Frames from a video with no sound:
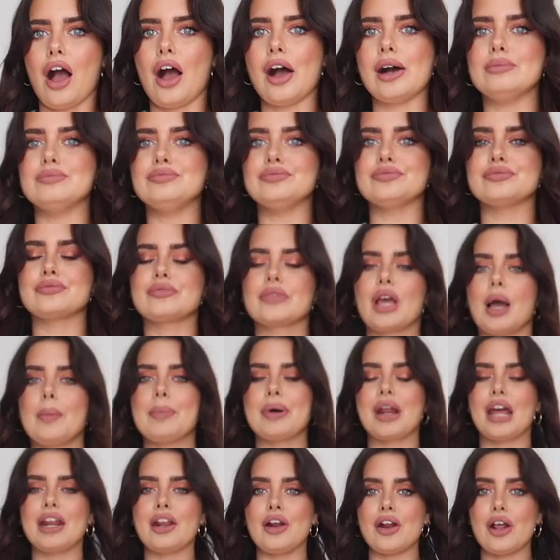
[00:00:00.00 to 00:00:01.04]
I don't
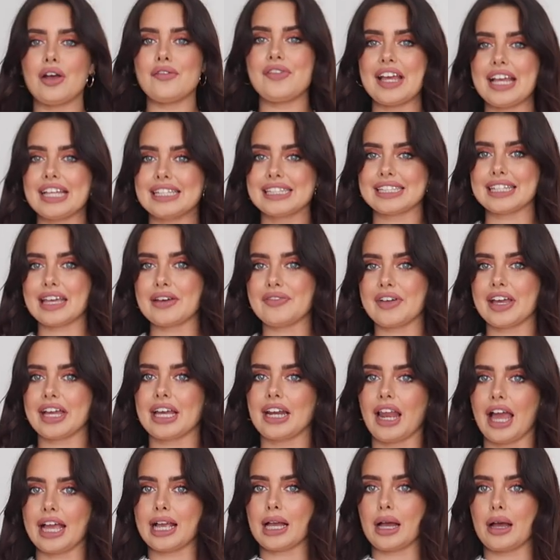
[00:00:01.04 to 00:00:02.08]
know if it is giving
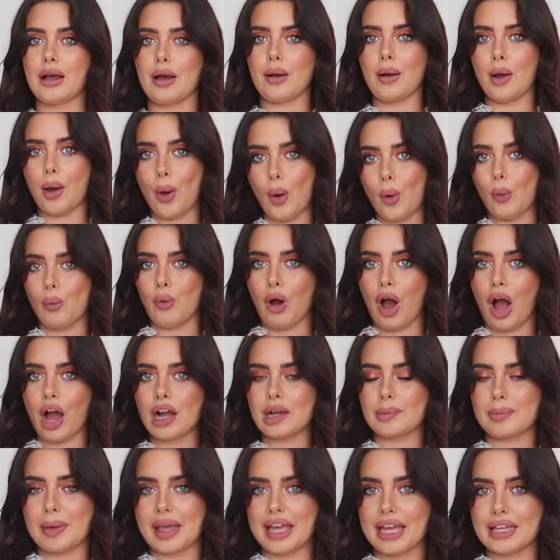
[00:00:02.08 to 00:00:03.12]
like
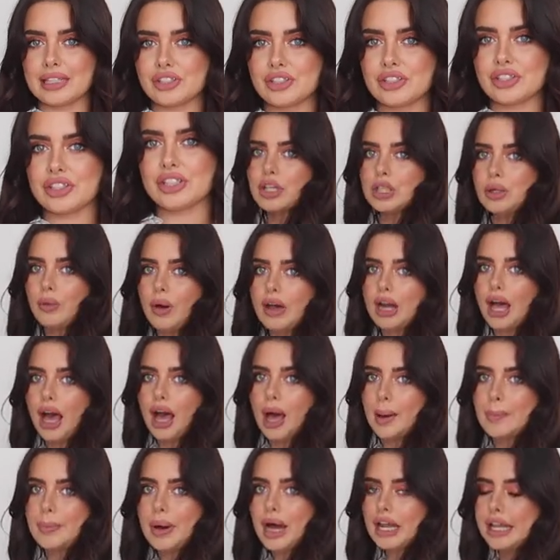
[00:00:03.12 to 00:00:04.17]
work bitch. You want a
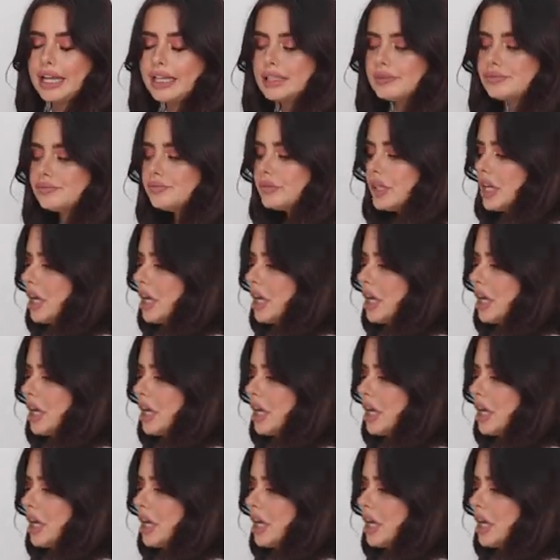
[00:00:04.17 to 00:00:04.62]
hot buddy?